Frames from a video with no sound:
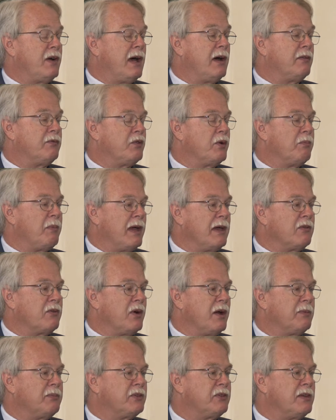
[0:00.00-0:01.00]
filed for
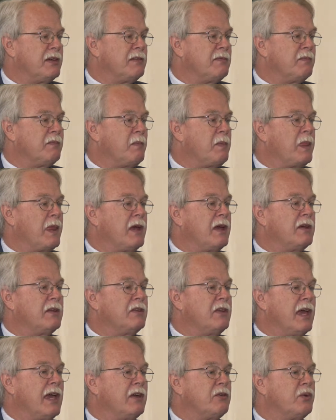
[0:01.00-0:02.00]
bankruptcy,
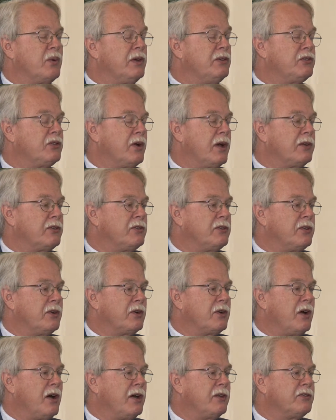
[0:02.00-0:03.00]
had restructured
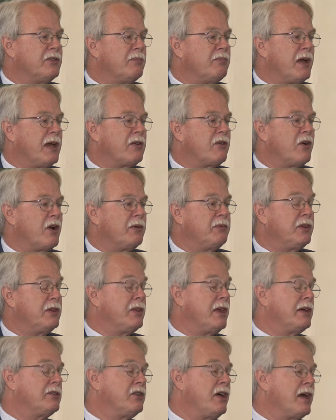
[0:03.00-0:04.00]
their cost of bankruptcy.
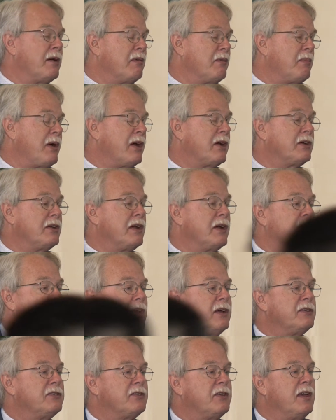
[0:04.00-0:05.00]
At that time, American
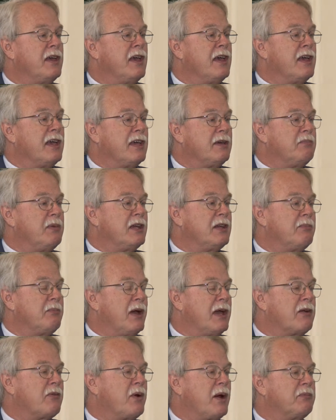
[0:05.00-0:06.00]
Airlines had been in
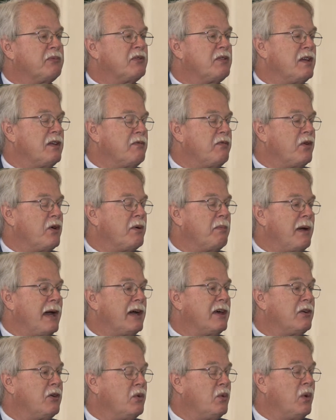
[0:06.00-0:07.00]
bankruptcy for
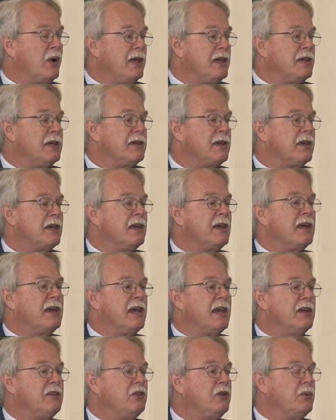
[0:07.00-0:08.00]
about a week
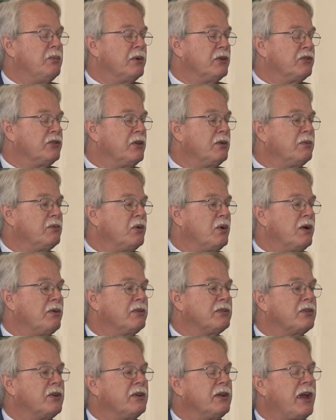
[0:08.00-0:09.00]
and you presumed what
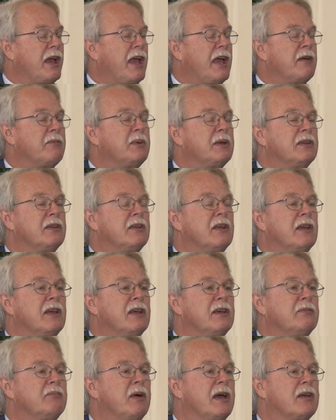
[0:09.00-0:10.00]
was going to happen
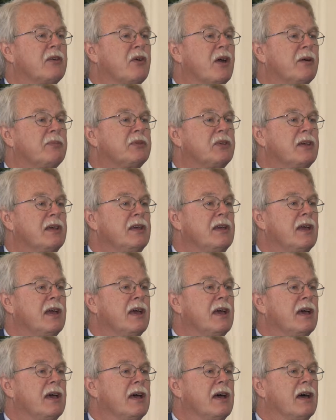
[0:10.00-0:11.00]
in bankruptcy.
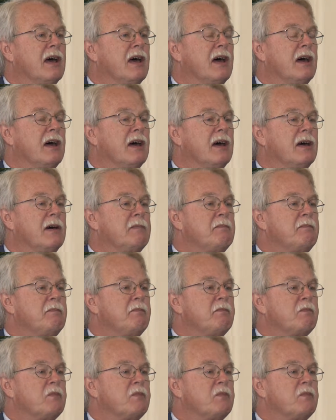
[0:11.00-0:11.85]
Um,